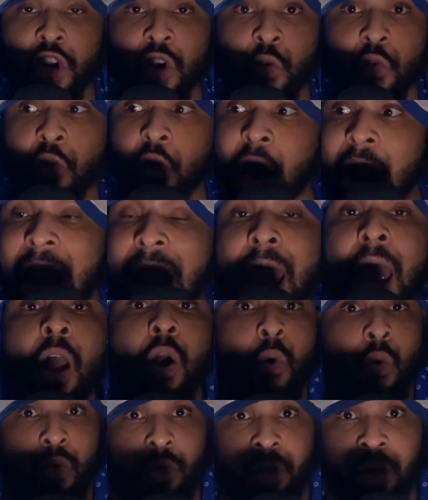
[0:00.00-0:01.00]

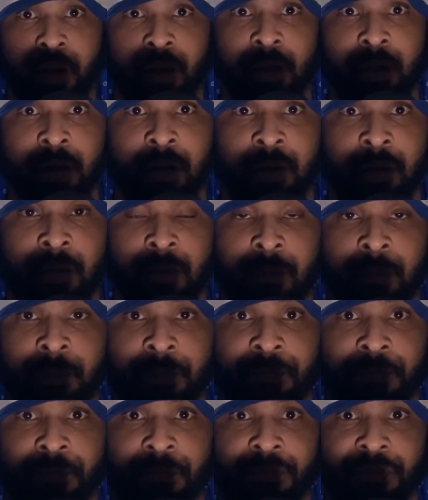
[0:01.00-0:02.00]
around,
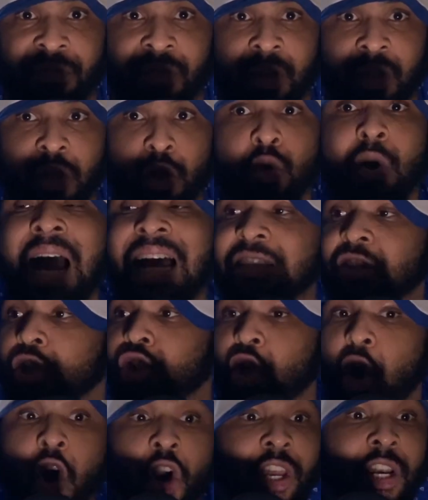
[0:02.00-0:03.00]
you guys are
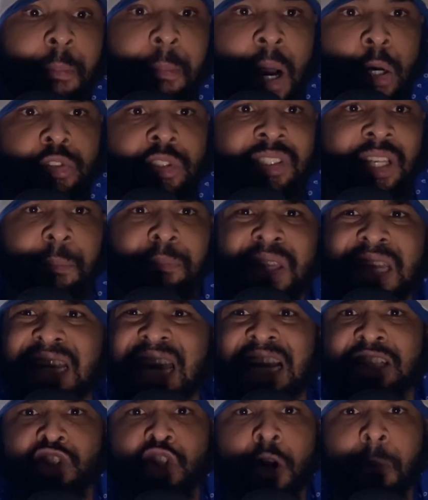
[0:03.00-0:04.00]
talking about something
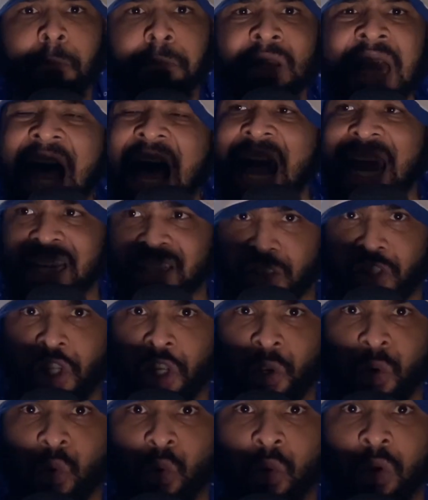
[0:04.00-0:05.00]
that you're blind
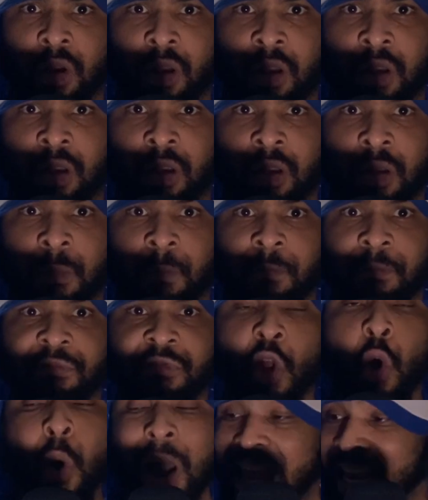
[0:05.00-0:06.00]
to.
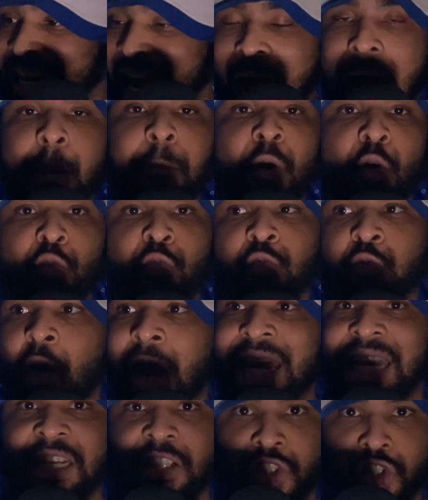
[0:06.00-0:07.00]
No, and I'm a
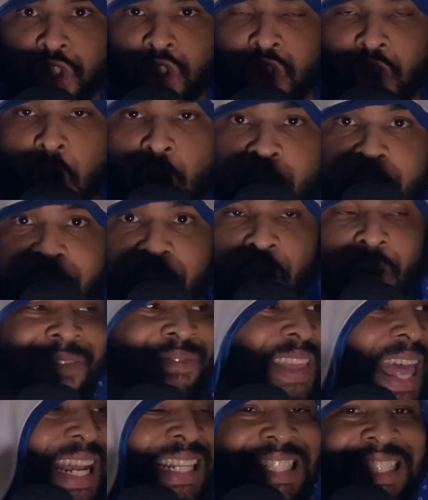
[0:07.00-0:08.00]
Reddit surfer.
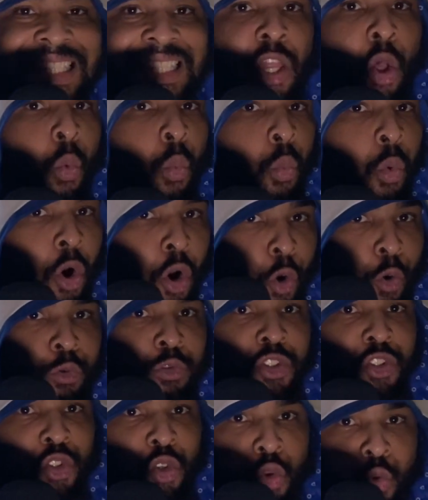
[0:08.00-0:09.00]
That's the
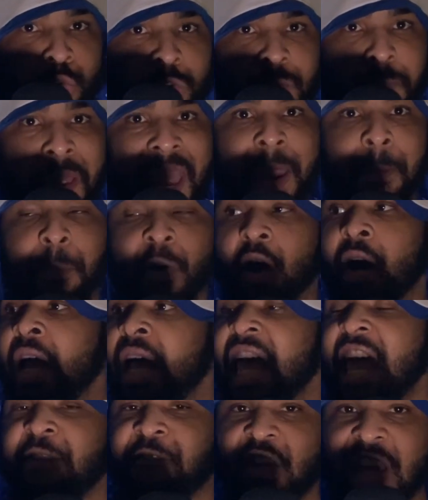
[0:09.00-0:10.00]
world's newspaper.
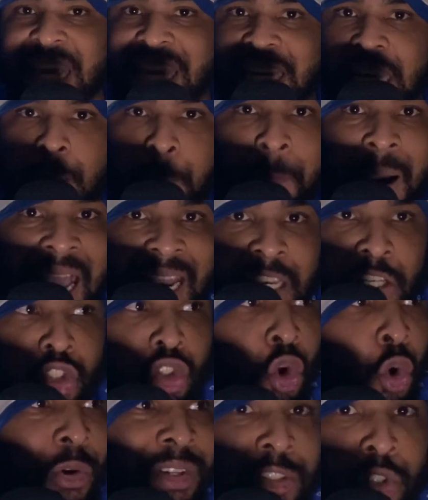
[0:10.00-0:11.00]
If anybody's
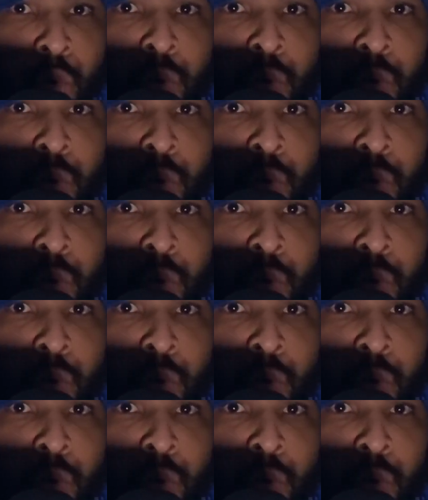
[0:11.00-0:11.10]
going to